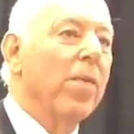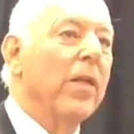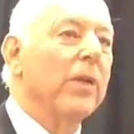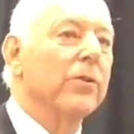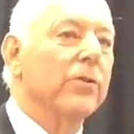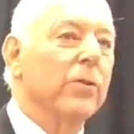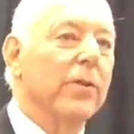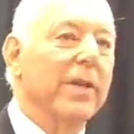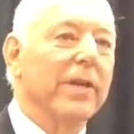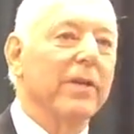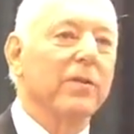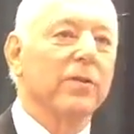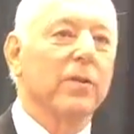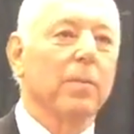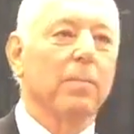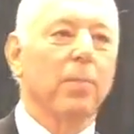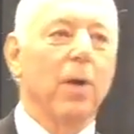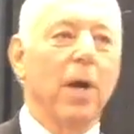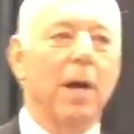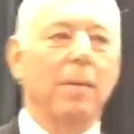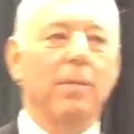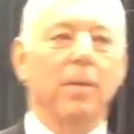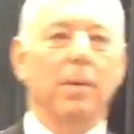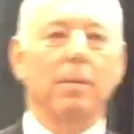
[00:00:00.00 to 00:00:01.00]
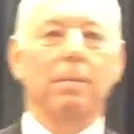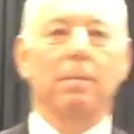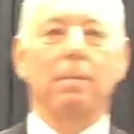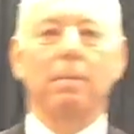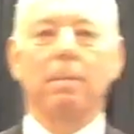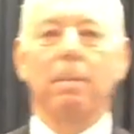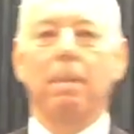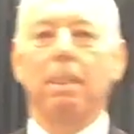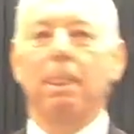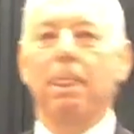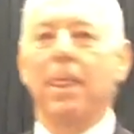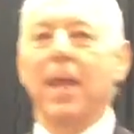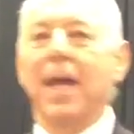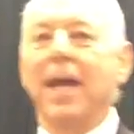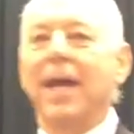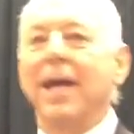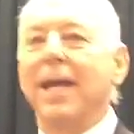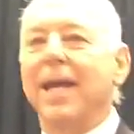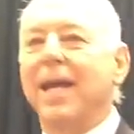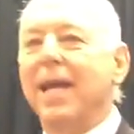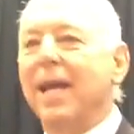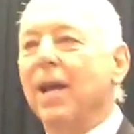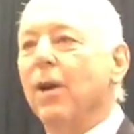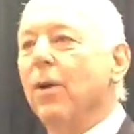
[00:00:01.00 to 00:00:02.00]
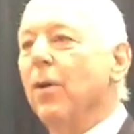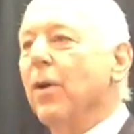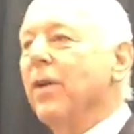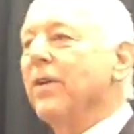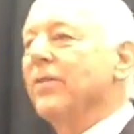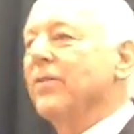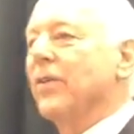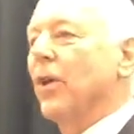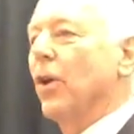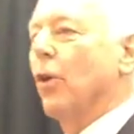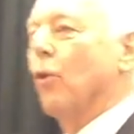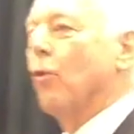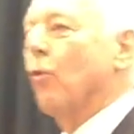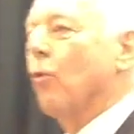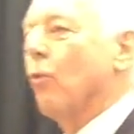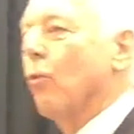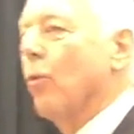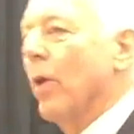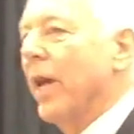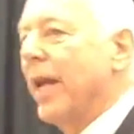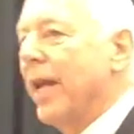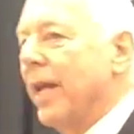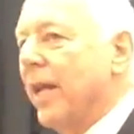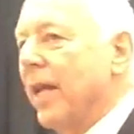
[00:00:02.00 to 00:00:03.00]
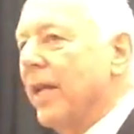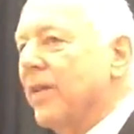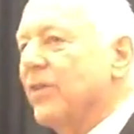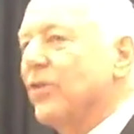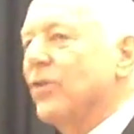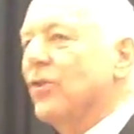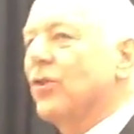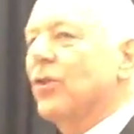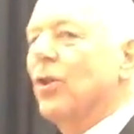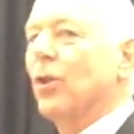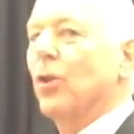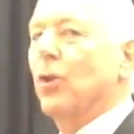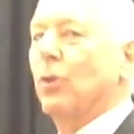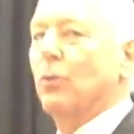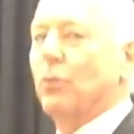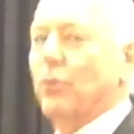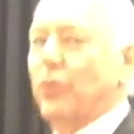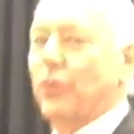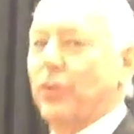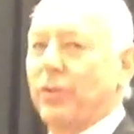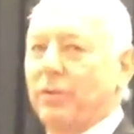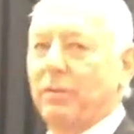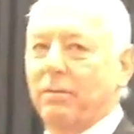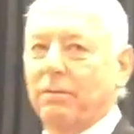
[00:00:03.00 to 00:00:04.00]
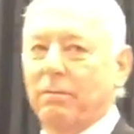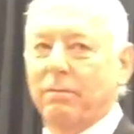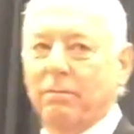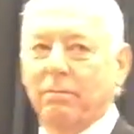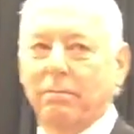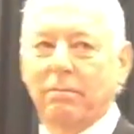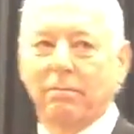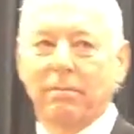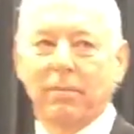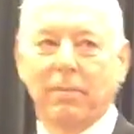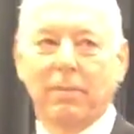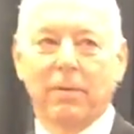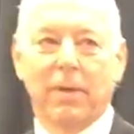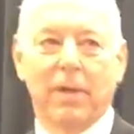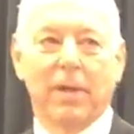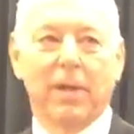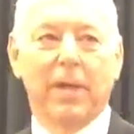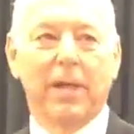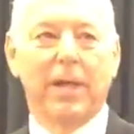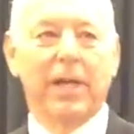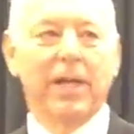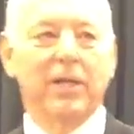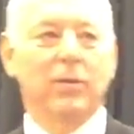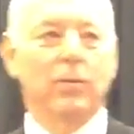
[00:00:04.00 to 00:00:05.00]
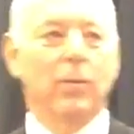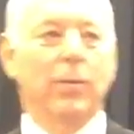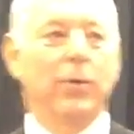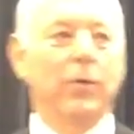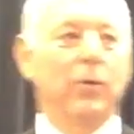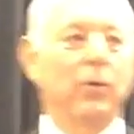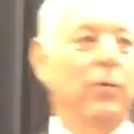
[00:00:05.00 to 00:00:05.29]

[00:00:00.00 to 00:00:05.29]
So here's the problem. Here is a great solution. Here's what we